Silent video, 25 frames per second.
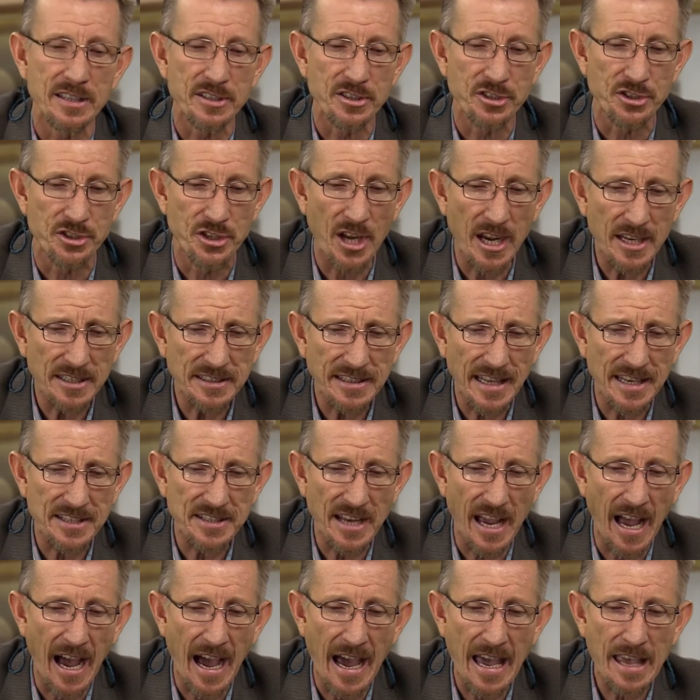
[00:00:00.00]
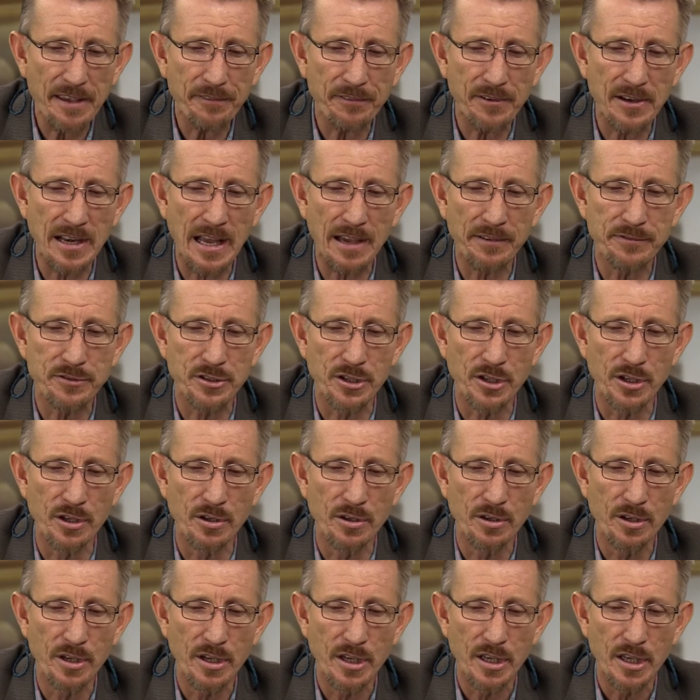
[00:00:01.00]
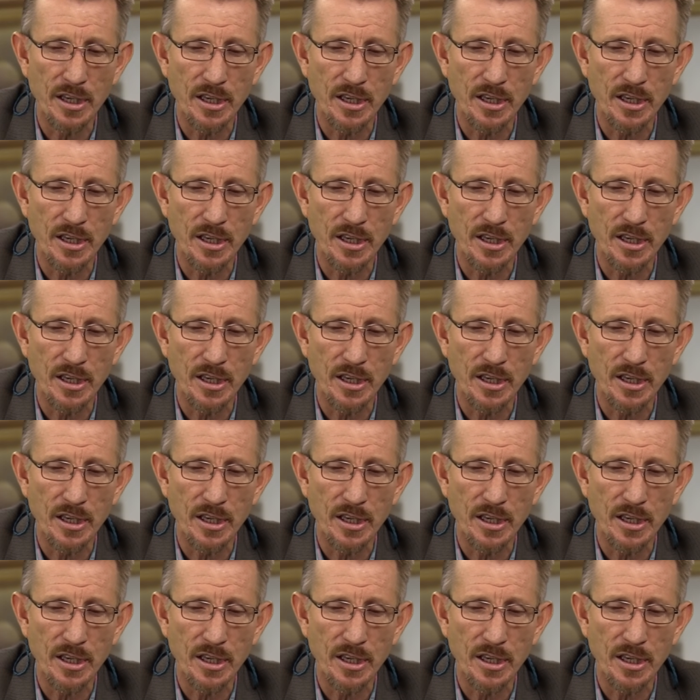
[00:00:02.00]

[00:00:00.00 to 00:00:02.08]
just as I have loved you,